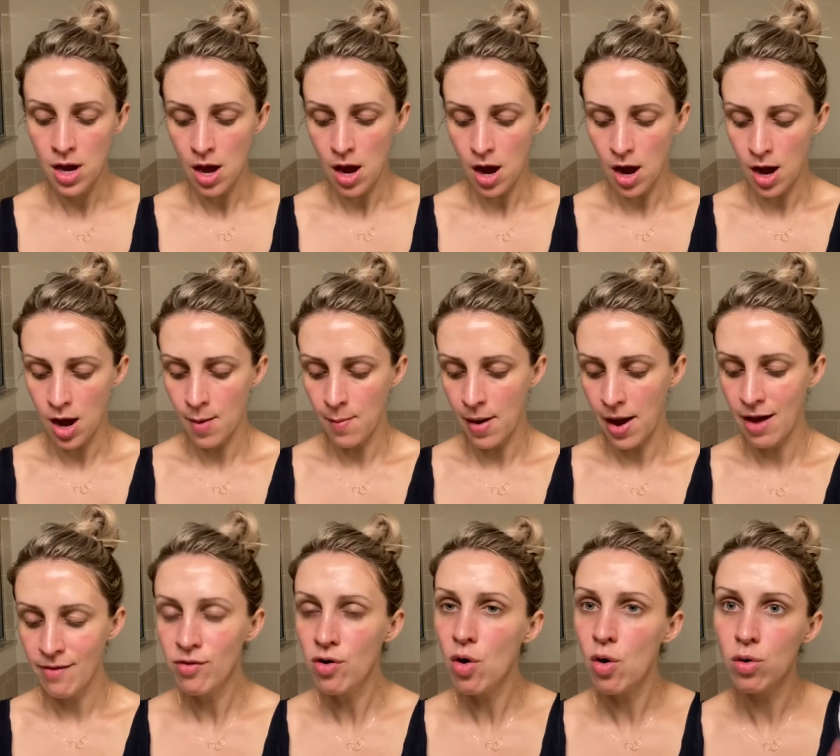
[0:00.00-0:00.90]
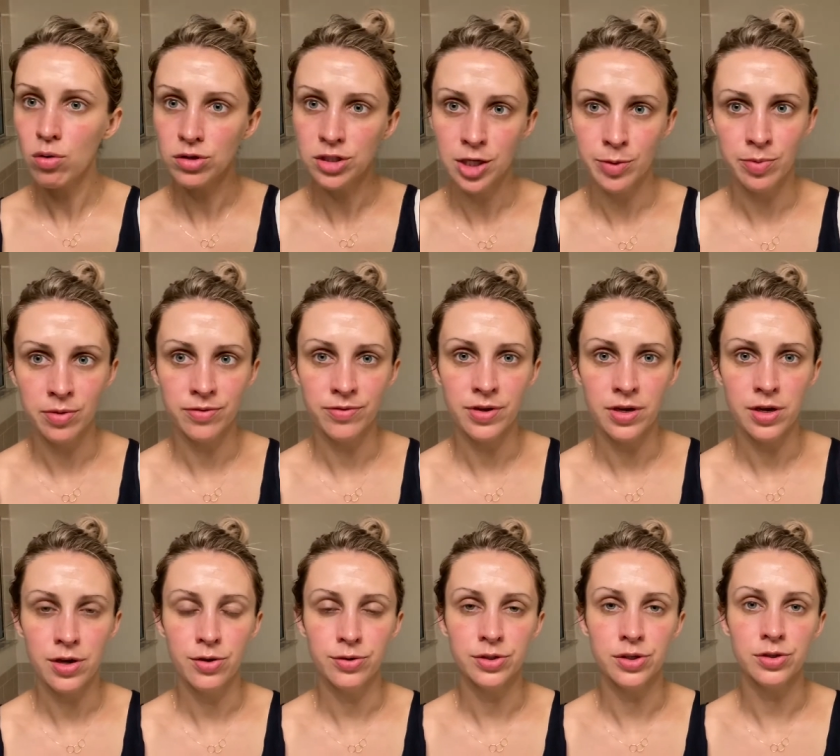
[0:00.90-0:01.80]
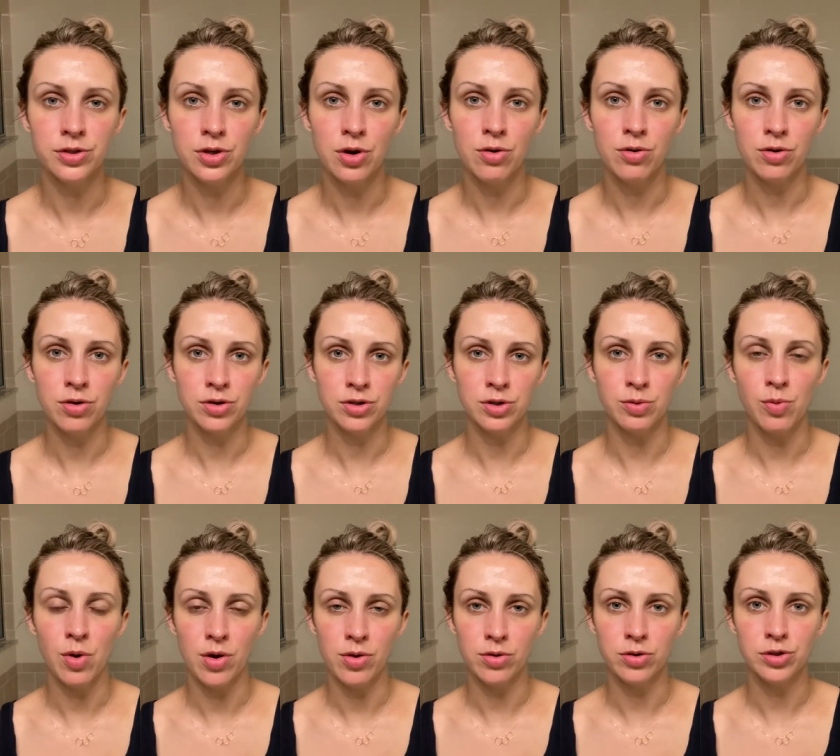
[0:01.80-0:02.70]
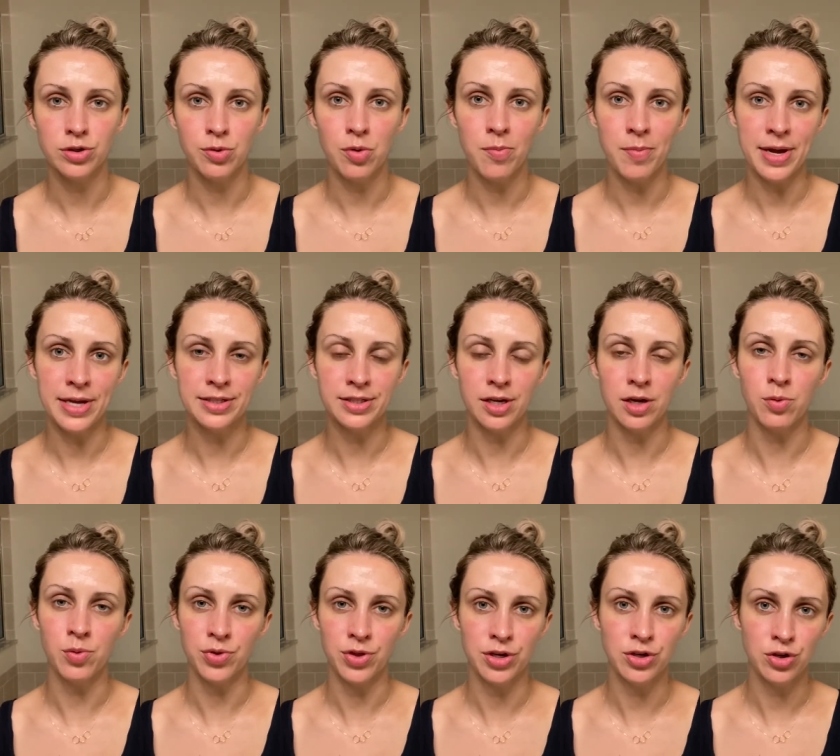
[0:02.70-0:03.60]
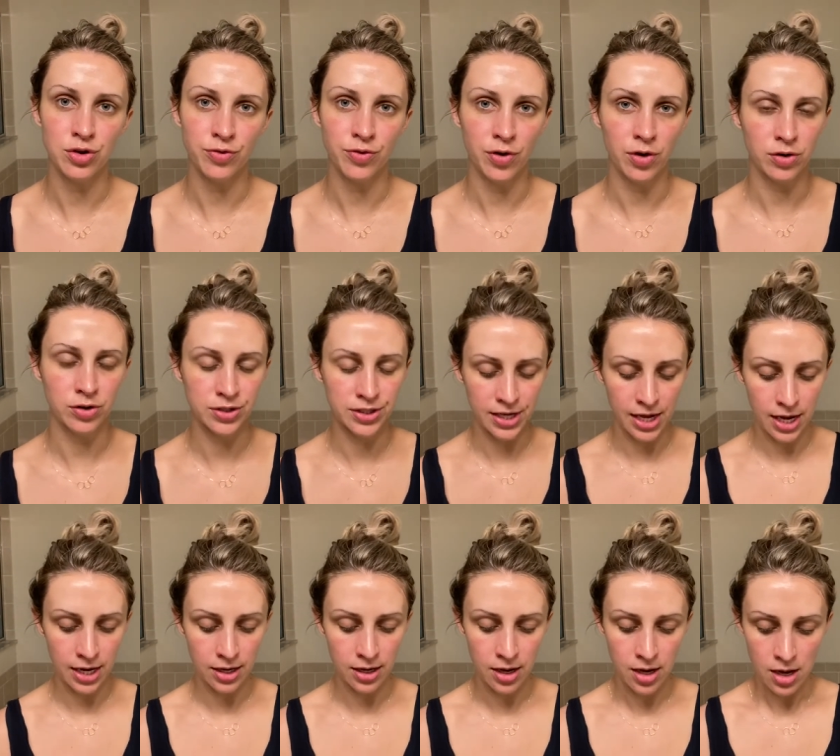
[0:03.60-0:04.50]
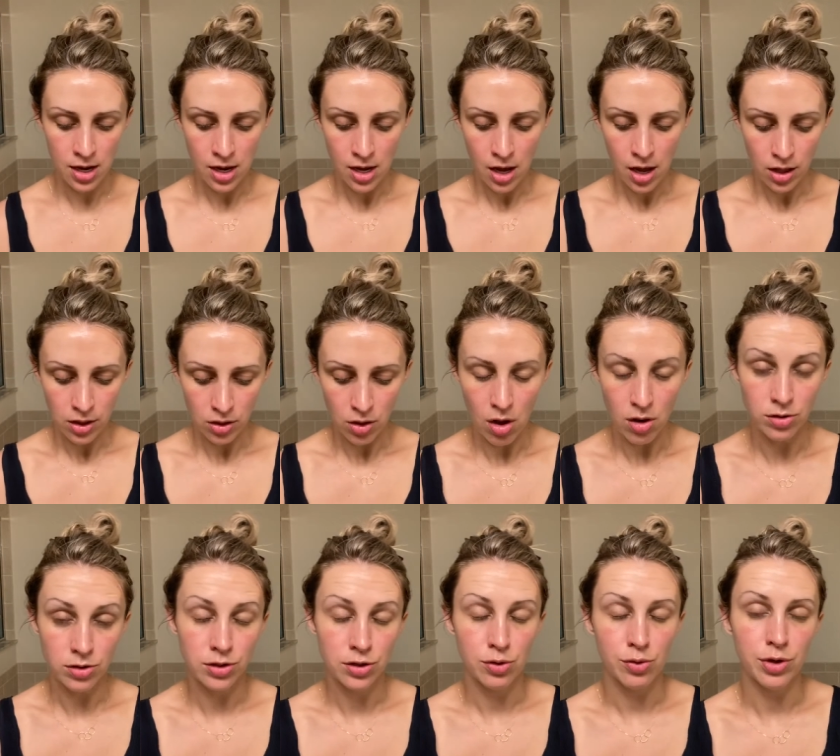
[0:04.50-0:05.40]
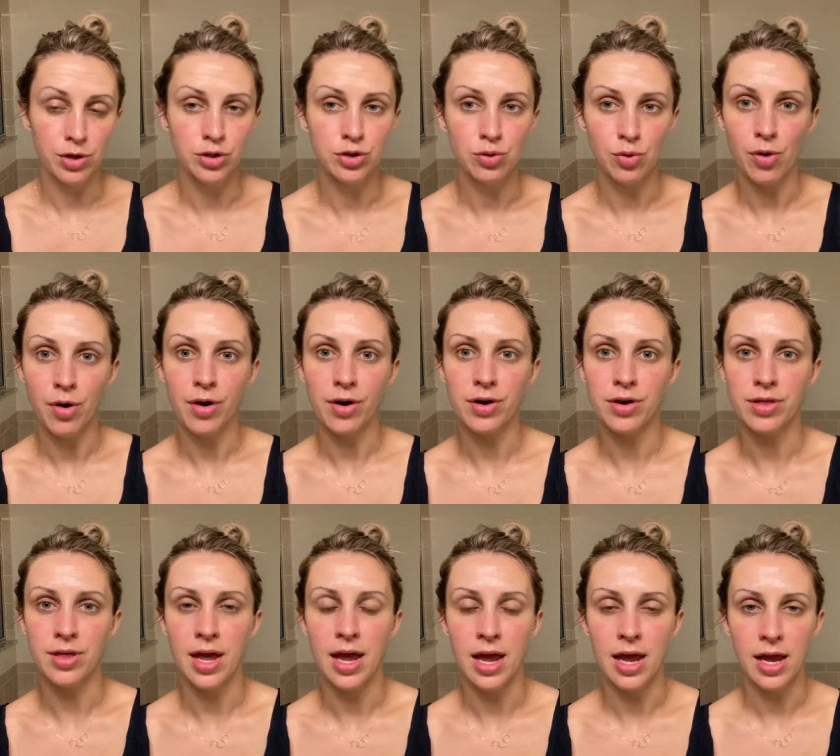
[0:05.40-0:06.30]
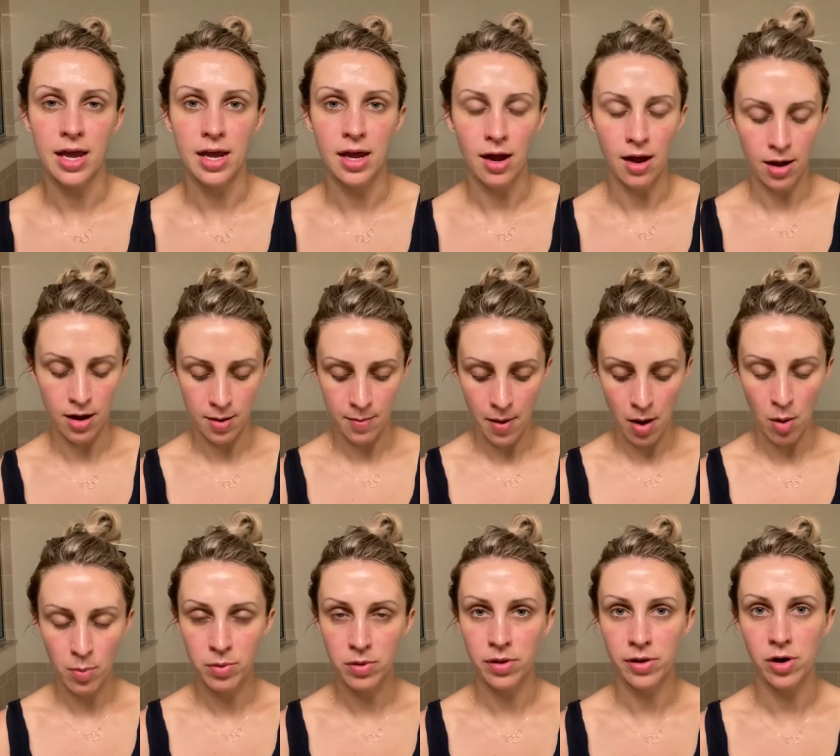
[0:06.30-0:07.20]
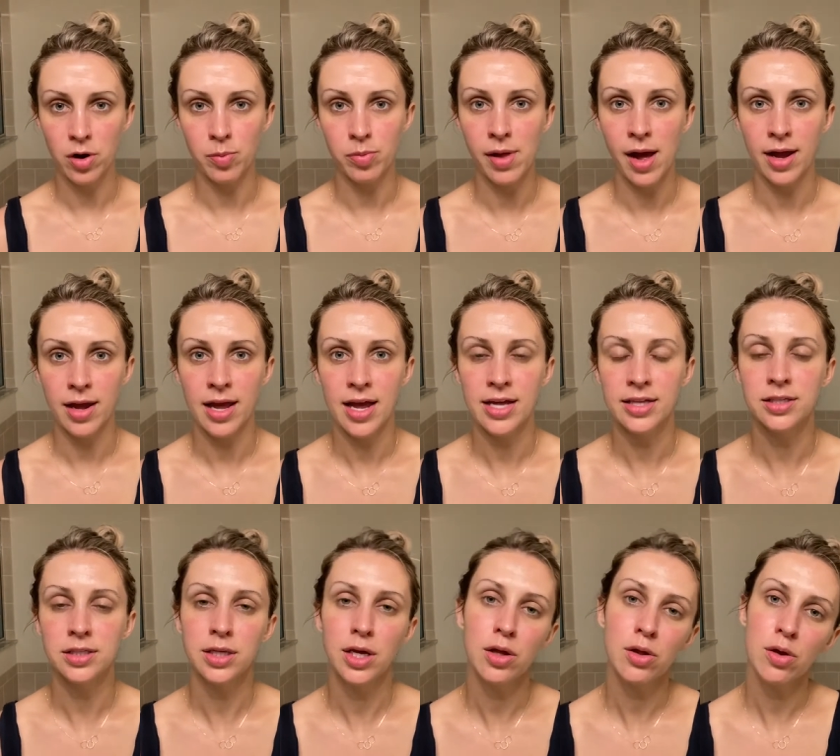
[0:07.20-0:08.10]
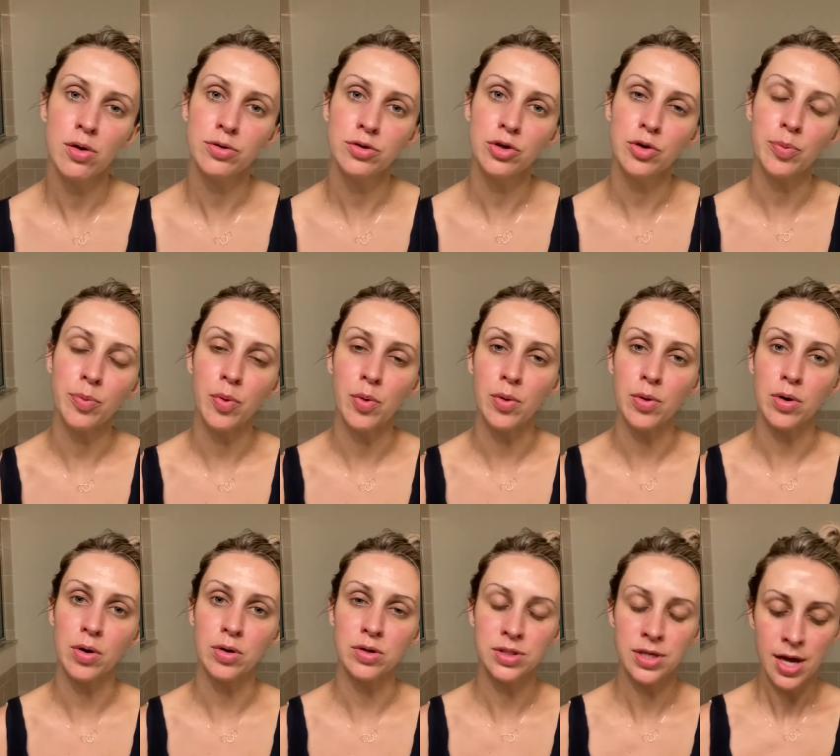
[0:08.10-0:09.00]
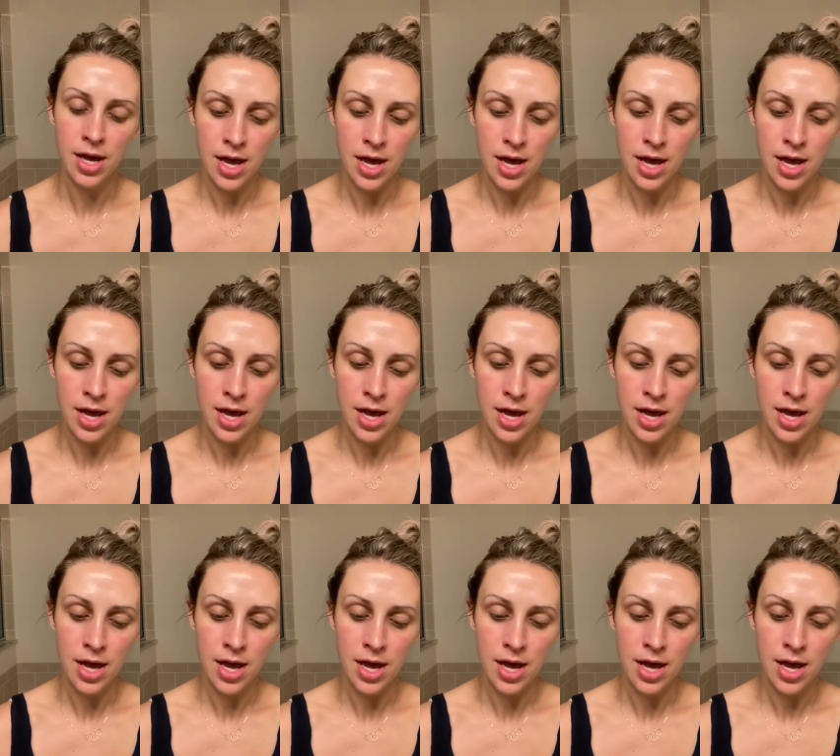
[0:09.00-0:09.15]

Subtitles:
I have a whole separate videos on toners and why they're so amazing, what they do for your skin. Long story short, they help clear blackheads, they close your pores,